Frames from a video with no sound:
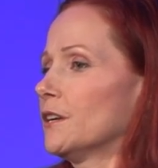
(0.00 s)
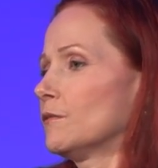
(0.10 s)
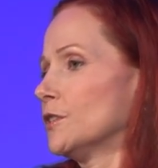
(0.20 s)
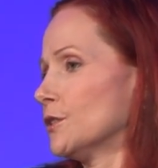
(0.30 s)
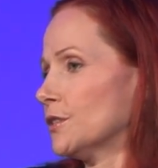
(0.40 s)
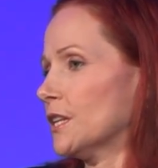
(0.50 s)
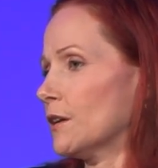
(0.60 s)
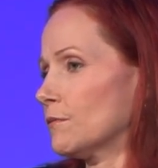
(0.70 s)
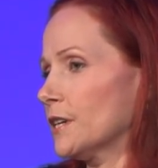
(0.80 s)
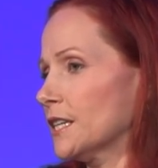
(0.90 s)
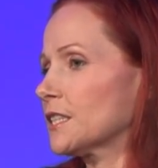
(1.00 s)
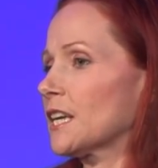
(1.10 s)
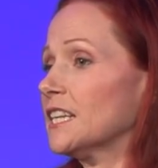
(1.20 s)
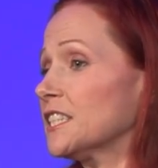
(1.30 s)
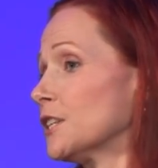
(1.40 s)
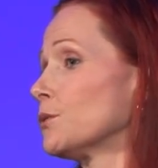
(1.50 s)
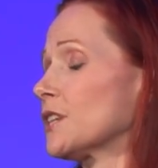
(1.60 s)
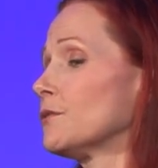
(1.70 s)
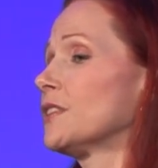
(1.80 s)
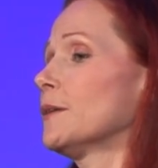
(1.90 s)
and reduce that risk and still
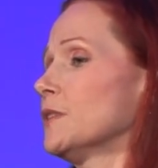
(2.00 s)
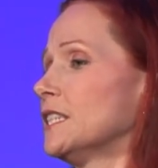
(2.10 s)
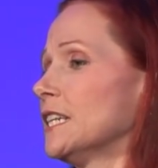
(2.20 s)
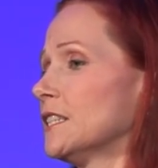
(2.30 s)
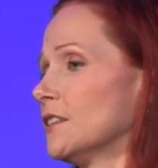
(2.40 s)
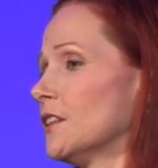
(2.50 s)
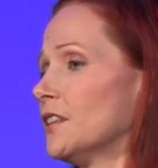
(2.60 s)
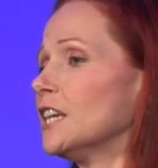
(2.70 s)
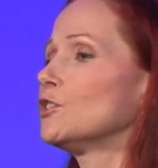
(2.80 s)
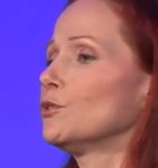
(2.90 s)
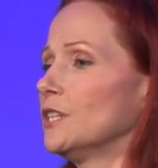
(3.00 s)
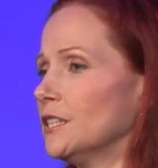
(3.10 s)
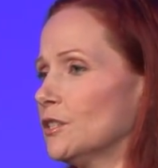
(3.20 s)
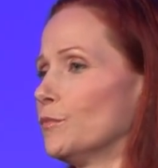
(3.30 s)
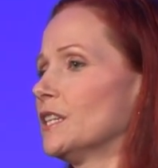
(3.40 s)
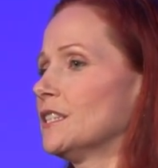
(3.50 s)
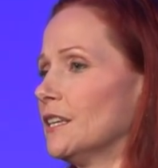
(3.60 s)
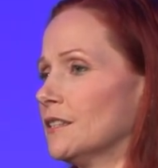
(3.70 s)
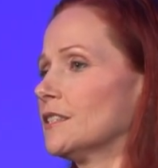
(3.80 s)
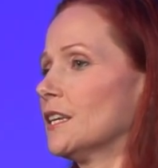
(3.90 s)
give them the data that they do need to
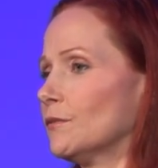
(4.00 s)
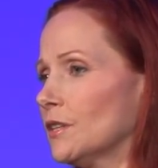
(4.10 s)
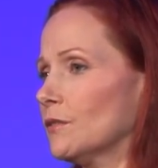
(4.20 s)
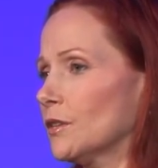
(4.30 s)
maintain the safety of